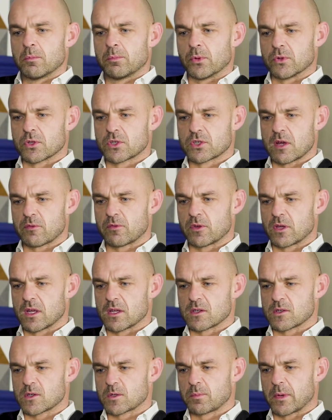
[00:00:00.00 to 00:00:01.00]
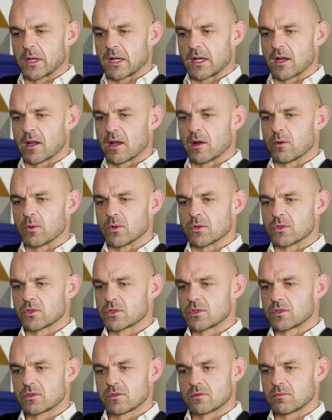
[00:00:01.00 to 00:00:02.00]
But the 7 years I spent there
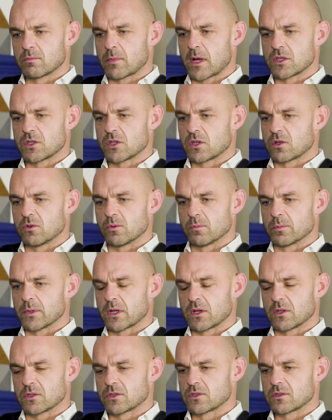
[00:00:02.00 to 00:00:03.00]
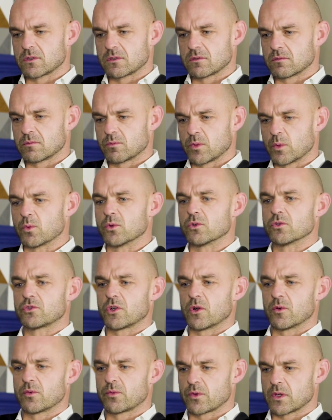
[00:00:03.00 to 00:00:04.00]
was magical because we won
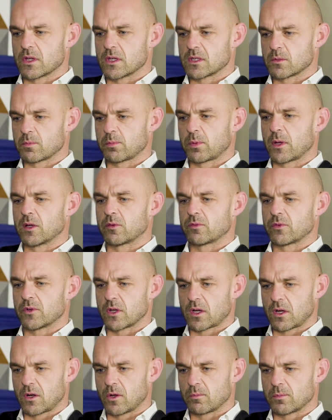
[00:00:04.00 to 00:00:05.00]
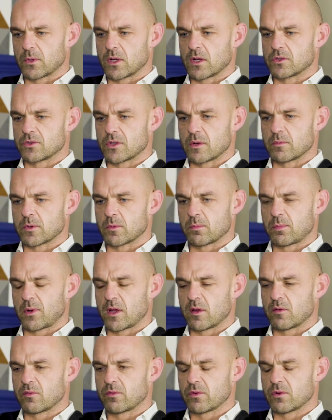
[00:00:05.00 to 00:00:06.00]
trophies. I played for the club that I dreamt of
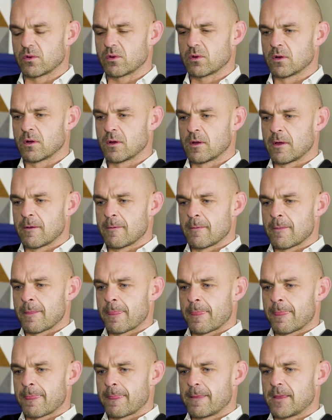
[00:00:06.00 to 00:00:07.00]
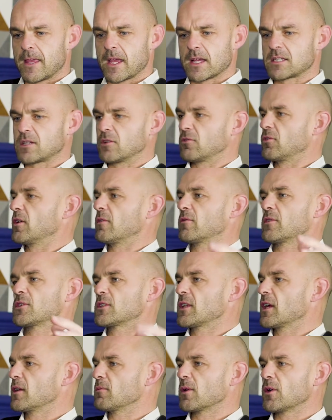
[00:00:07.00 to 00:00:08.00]
playing for. Yes, I'd rather have
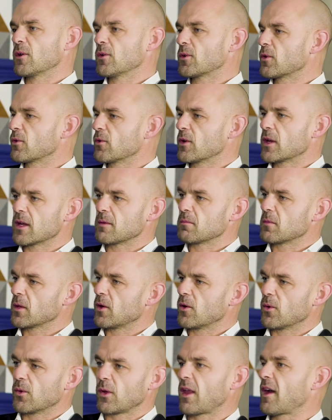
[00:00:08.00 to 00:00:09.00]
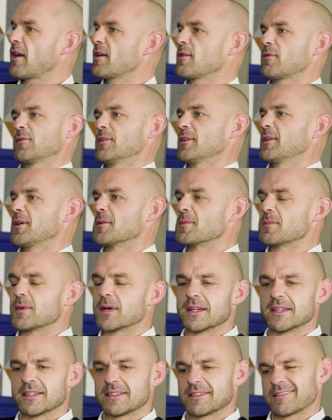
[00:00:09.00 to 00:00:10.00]
stayed my whole career, my whole life, you know,
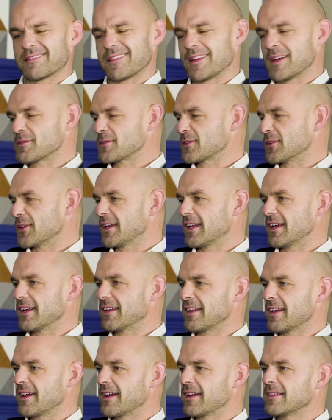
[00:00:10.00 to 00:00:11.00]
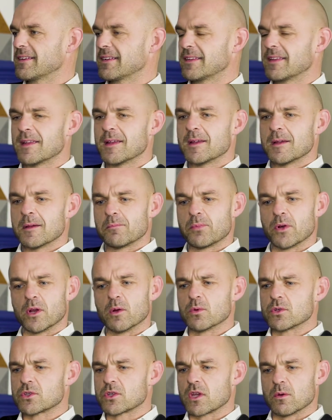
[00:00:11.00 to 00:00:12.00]
but life's not like that. Absolutely. But
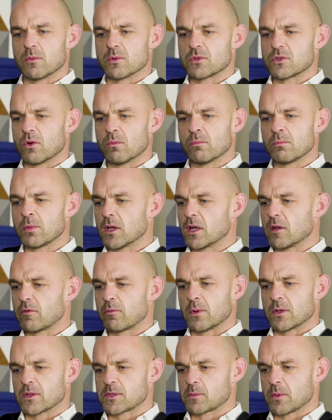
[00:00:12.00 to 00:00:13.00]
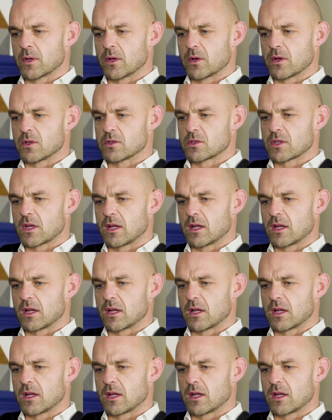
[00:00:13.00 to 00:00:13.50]
it was unbelievable experience.